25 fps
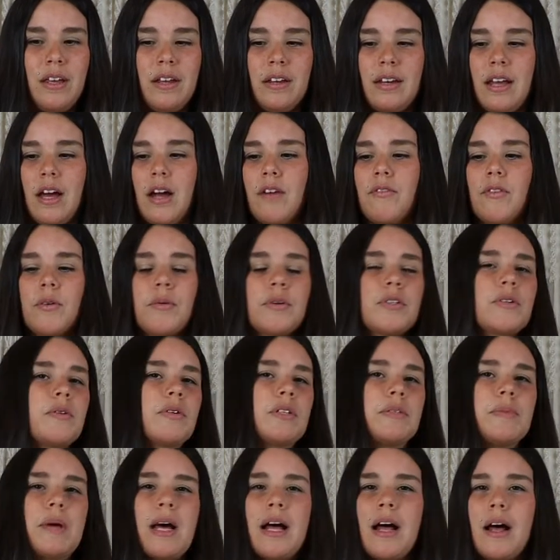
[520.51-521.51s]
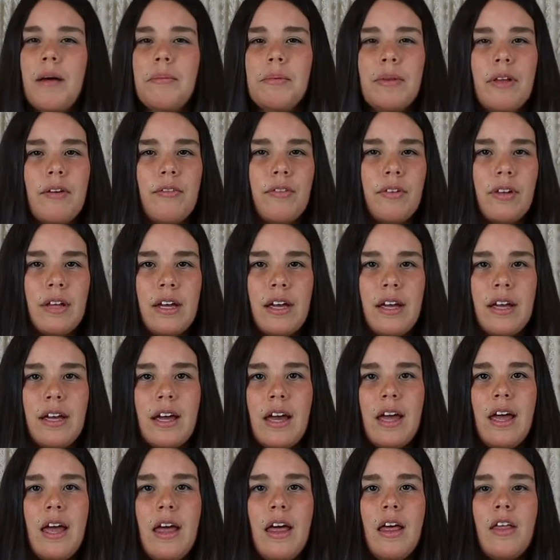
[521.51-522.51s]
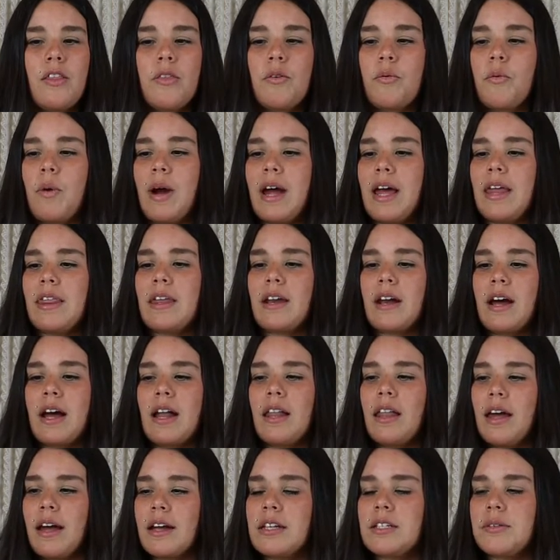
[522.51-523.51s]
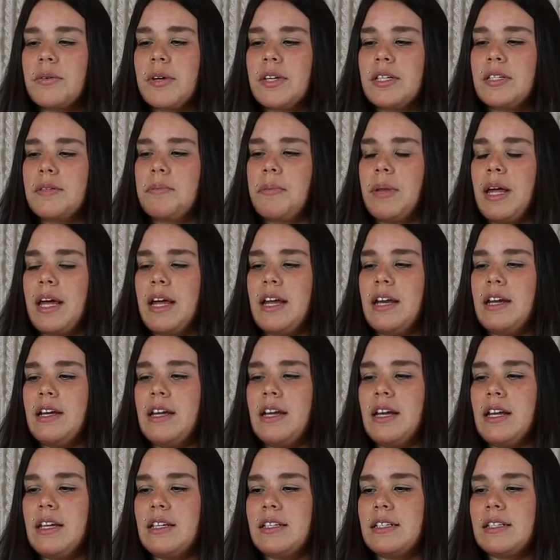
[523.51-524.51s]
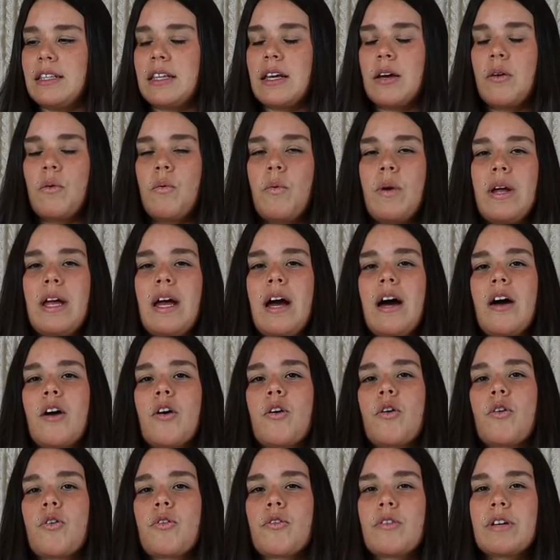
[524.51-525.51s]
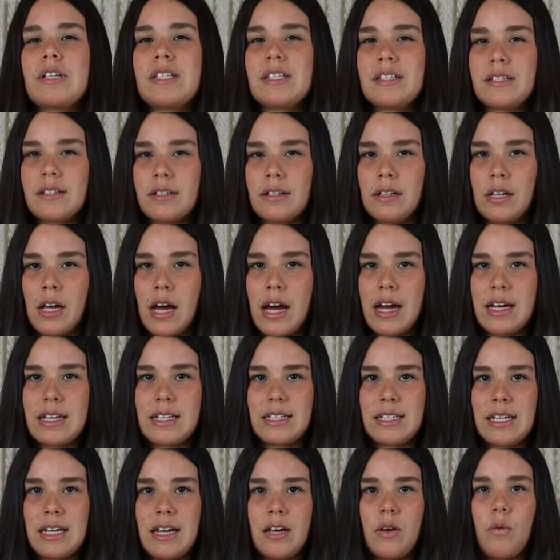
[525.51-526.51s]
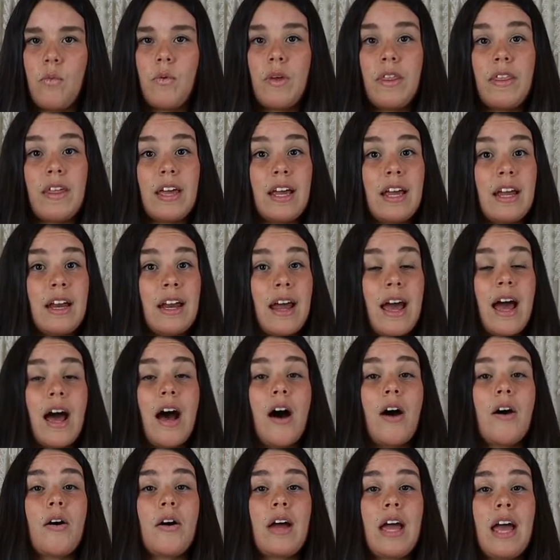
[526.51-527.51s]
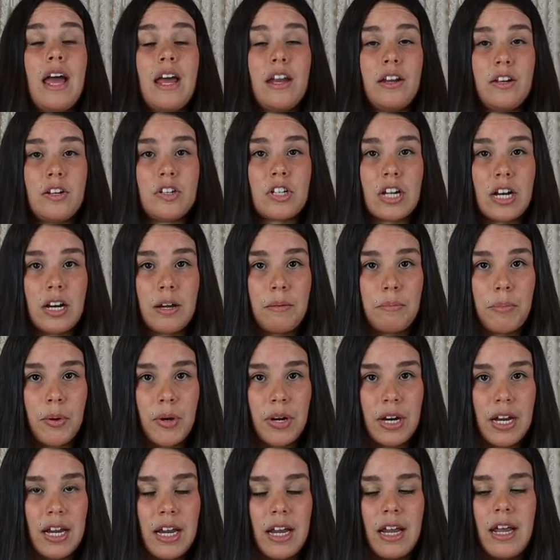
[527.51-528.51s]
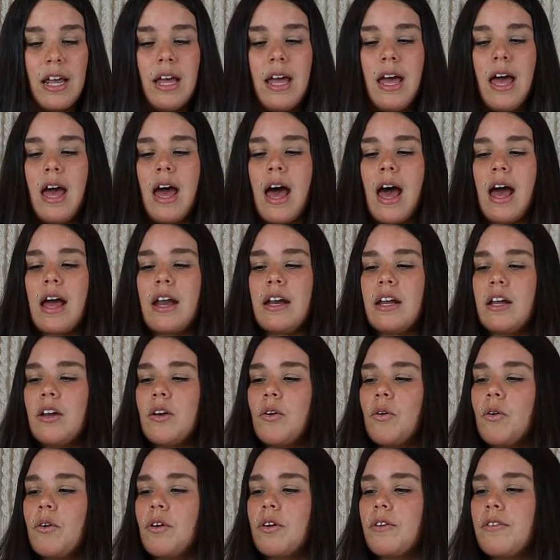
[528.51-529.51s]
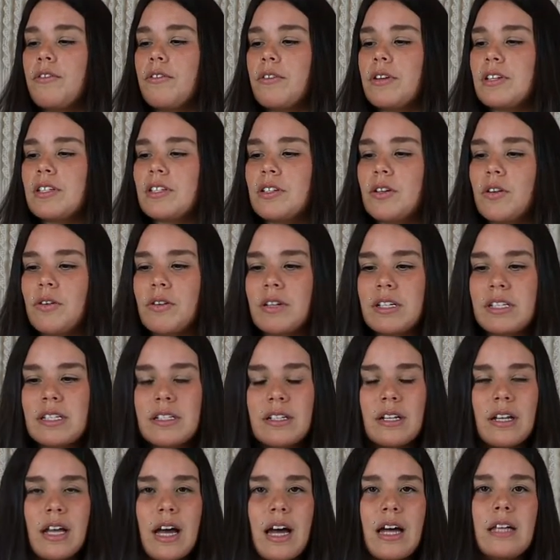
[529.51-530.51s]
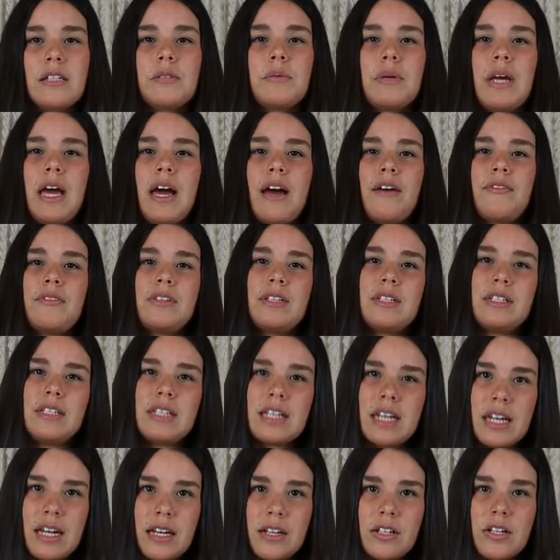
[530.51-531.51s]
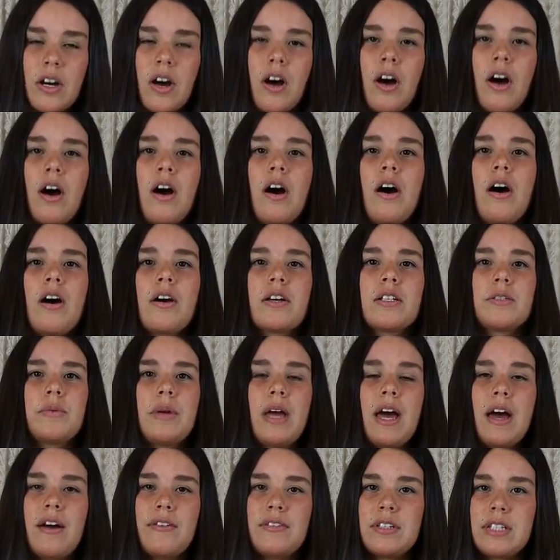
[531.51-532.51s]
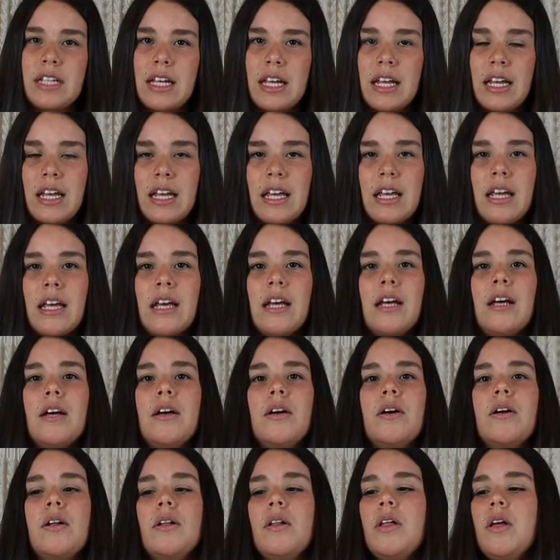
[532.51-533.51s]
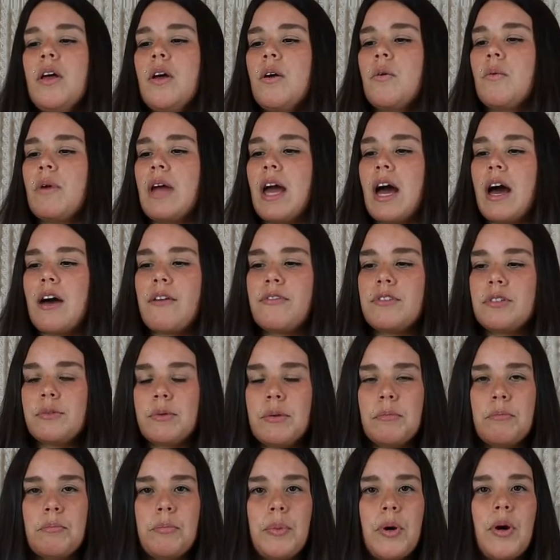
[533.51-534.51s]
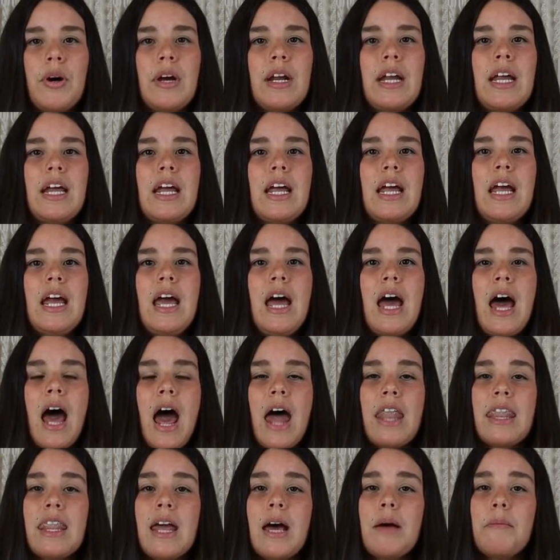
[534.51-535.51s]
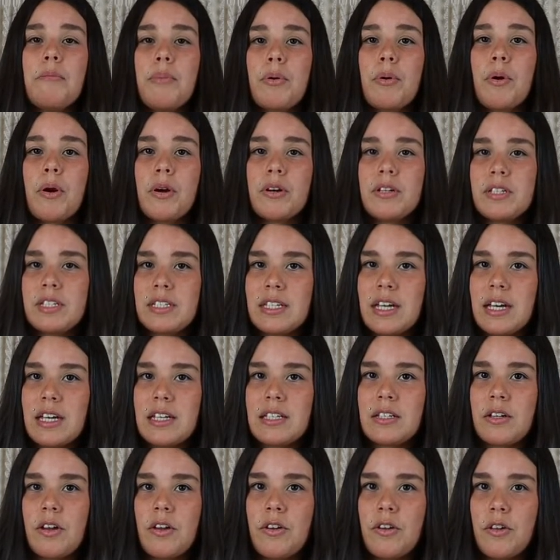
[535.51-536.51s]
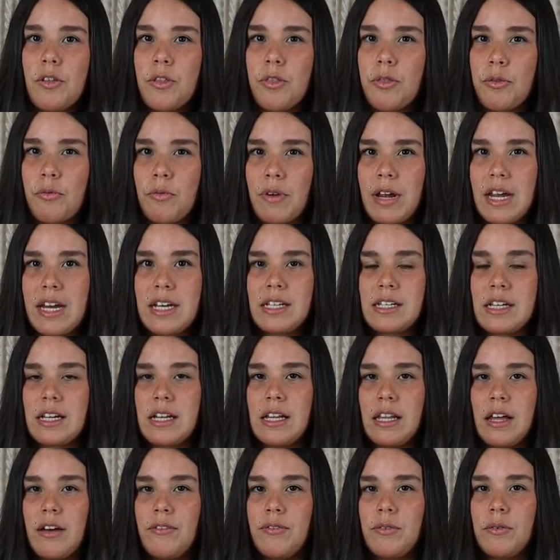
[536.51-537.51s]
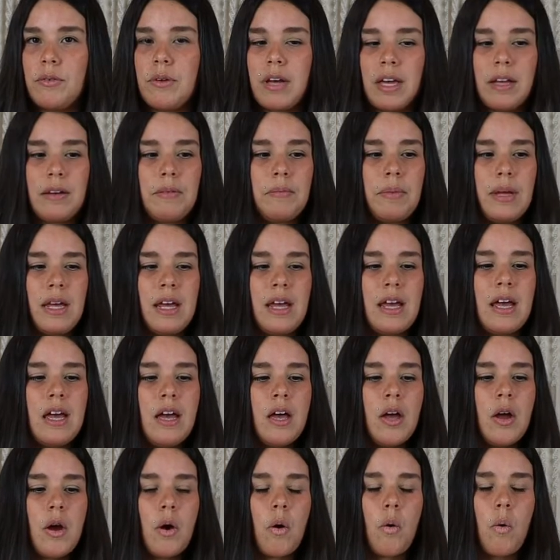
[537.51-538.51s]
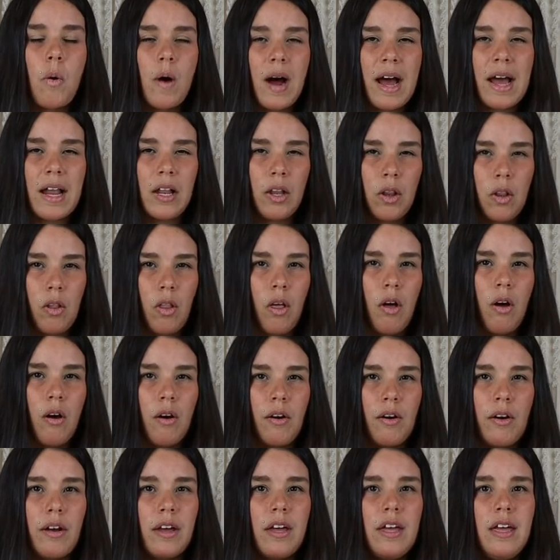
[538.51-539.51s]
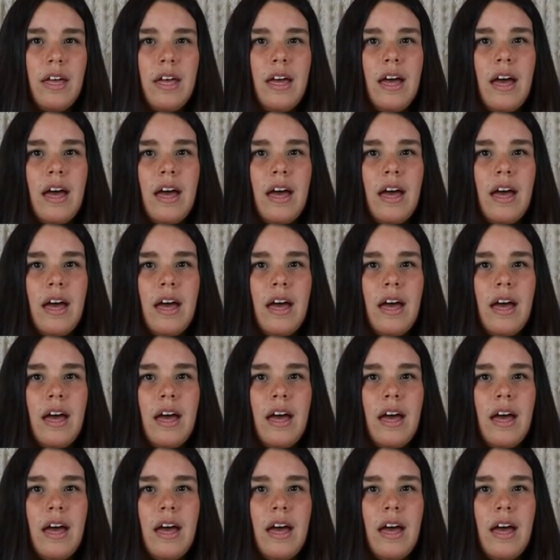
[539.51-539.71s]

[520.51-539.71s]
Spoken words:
Now, everyone talks about up-leveling. The way that I like to explain it is that we are crystallizing within our energetic body. And in order for us to crystallize, we have to detox, we have to heal, we have to embody. And that process on a 3D level can be quite long.